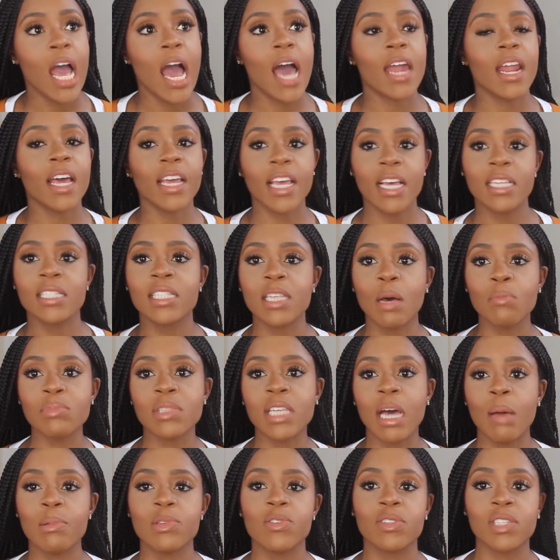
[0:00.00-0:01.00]
And I guess
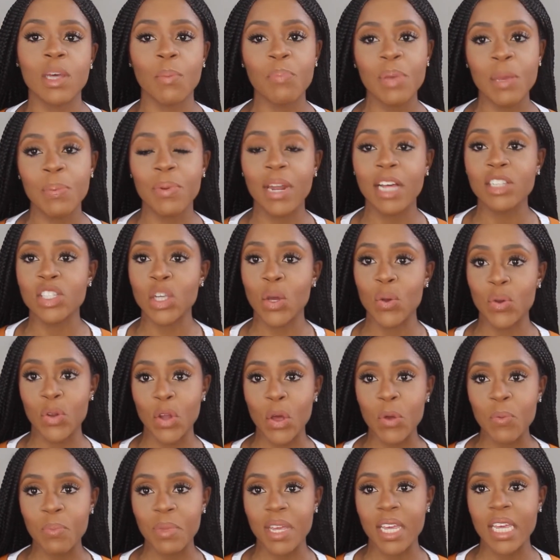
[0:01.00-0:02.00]
sometimes for some people that don't
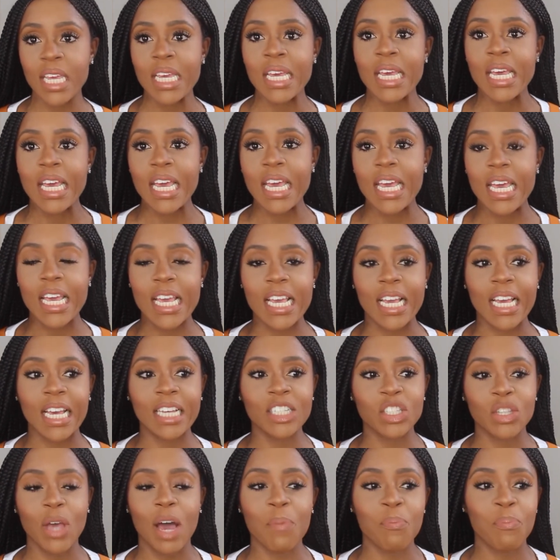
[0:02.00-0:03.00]
know me, it
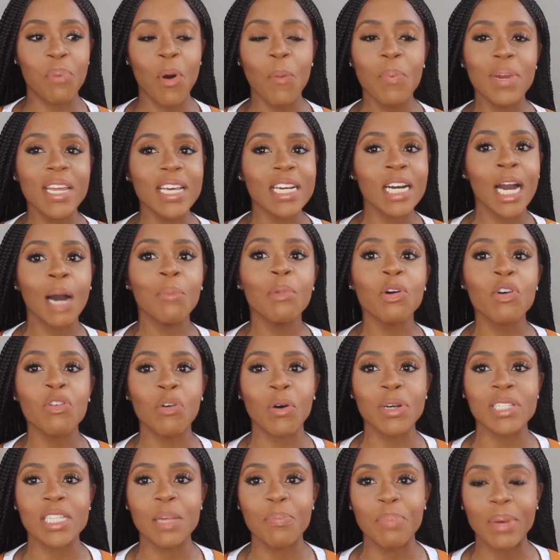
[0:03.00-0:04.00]
could probably come
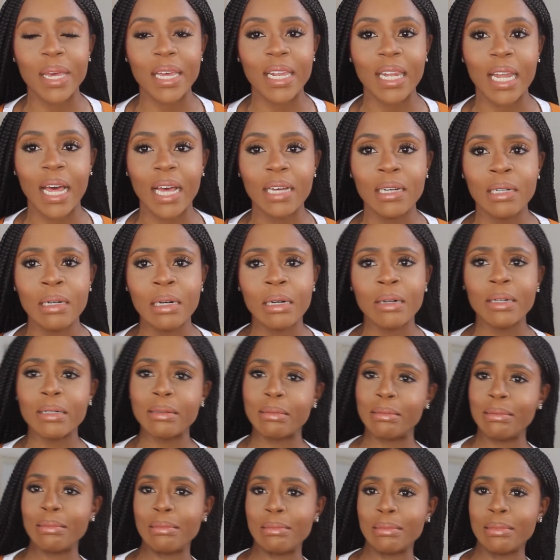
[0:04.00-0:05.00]
across a bit like,
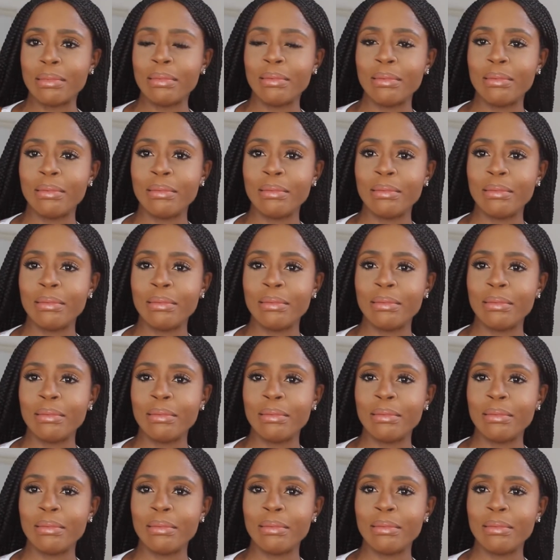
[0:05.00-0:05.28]
oh,